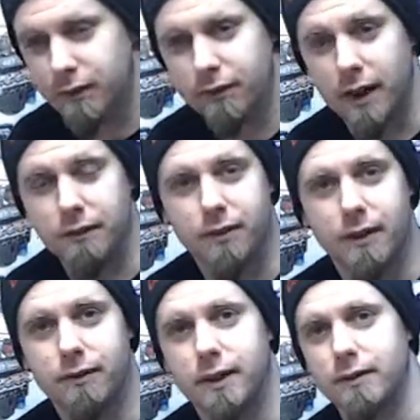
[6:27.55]
fun.
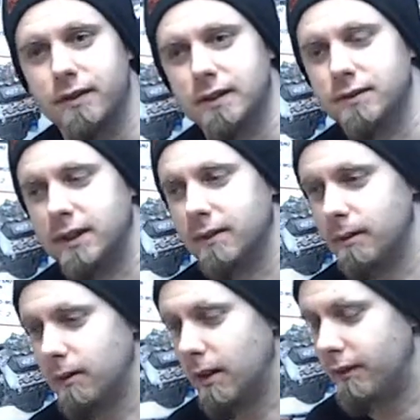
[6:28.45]

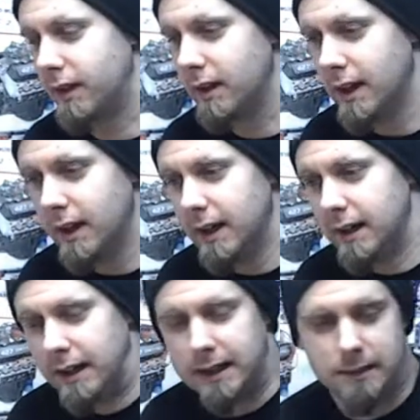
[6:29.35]
Loved it.
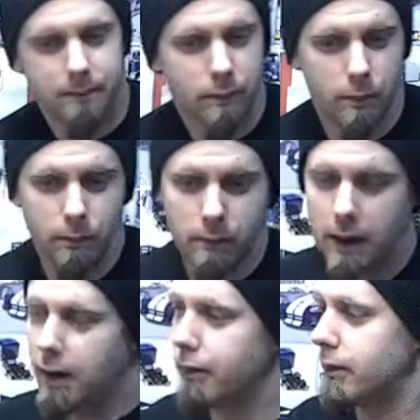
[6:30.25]

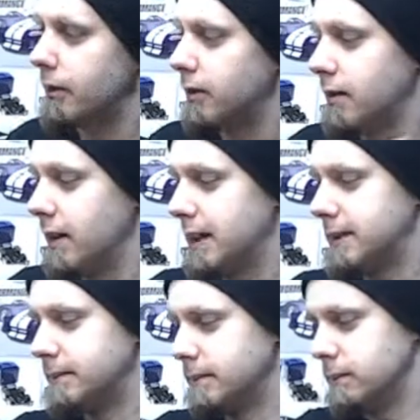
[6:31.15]
Others,
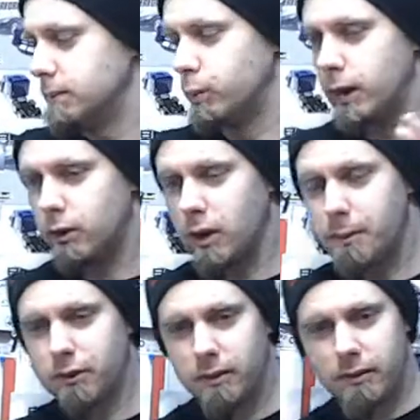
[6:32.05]
what took
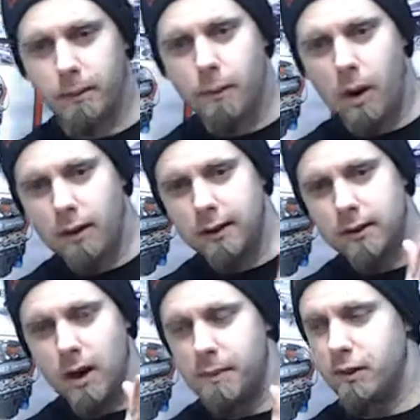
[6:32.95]
up some of our modeling
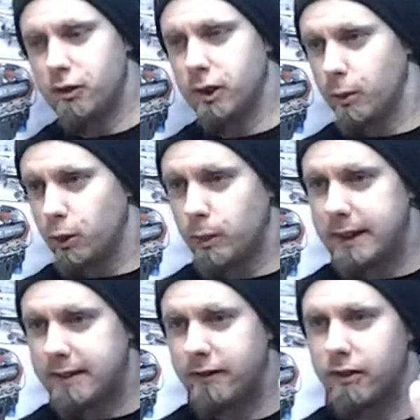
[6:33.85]
time this year was
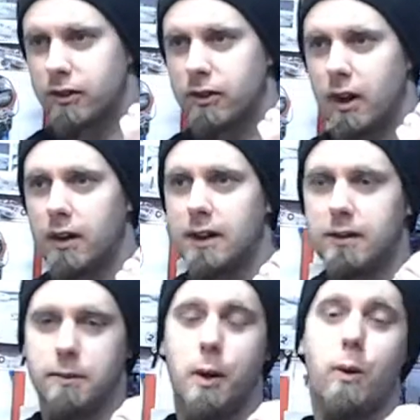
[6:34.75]
we
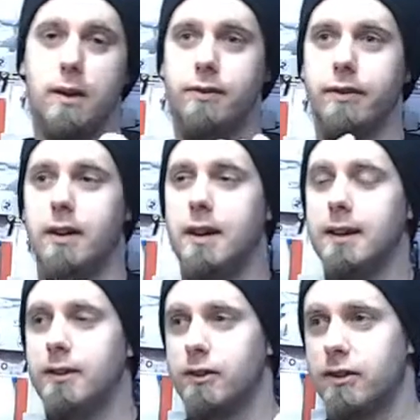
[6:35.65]
started, my wife and
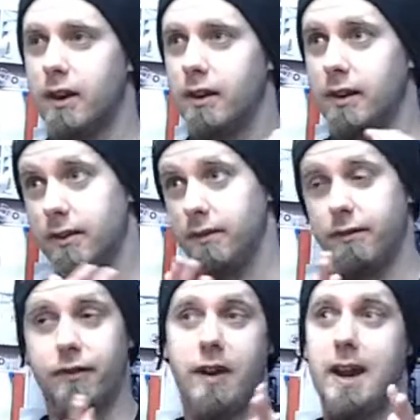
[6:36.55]
I started,
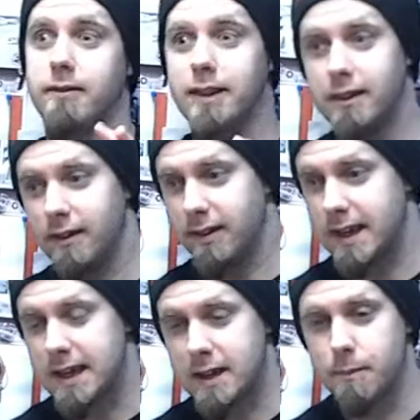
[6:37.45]
founded
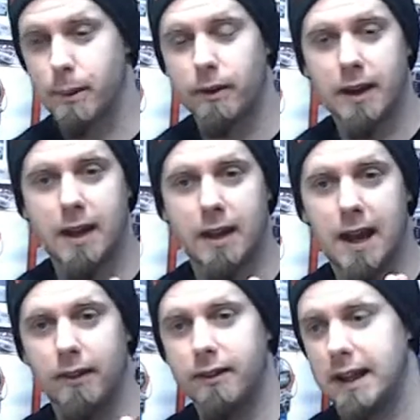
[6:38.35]
the Berwick
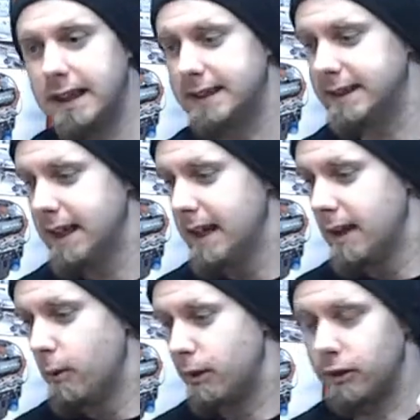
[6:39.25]
Gala Day,
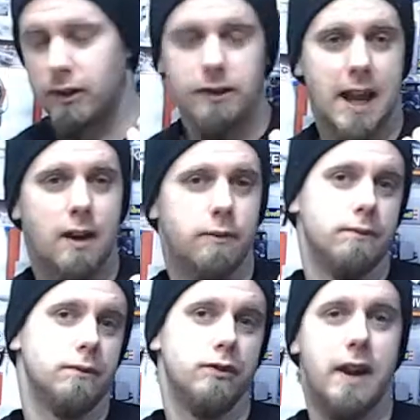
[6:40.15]
which is our
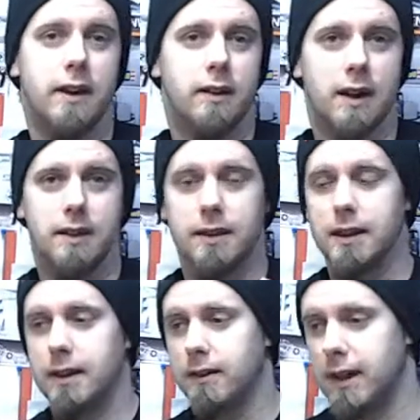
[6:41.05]
town's fair kind of
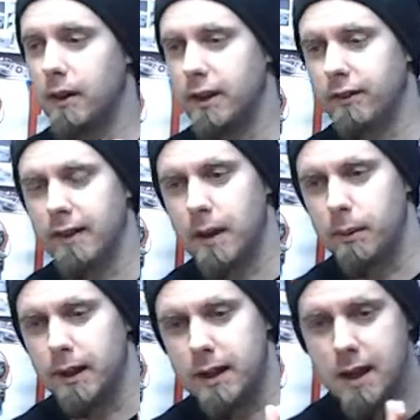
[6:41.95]
thing. It's held every
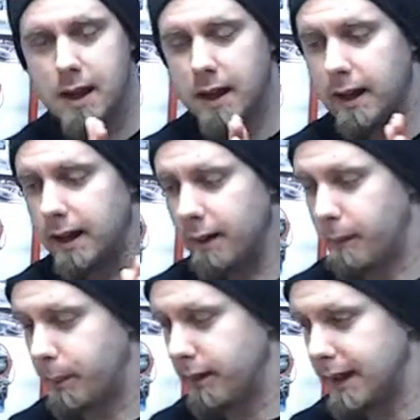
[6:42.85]
Labor Day.
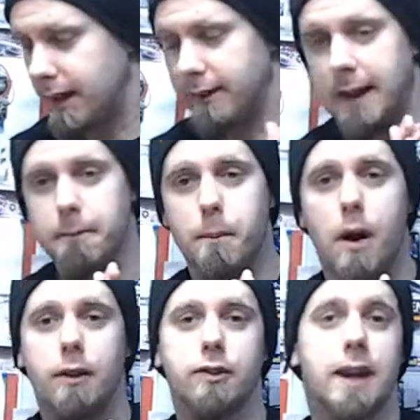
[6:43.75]
The Berwick Gala Day
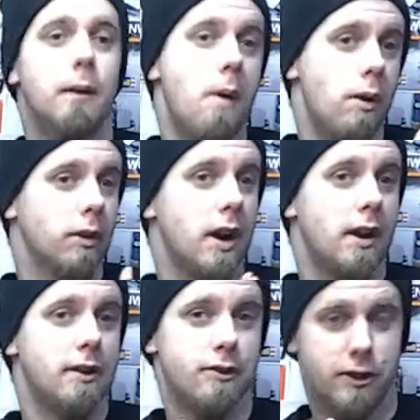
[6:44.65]
scale model
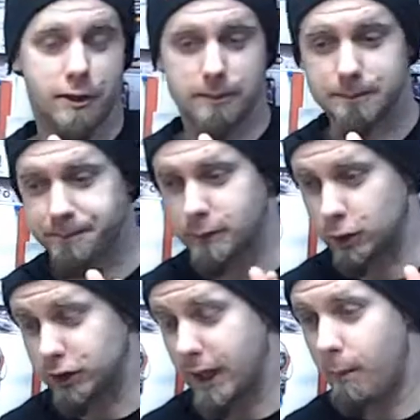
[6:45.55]
car show,
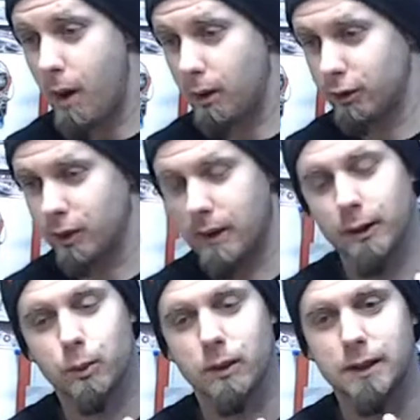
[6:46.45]
or scale model show, I
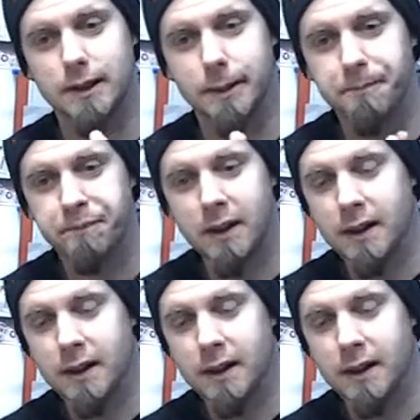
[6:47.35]
guess we're calling it.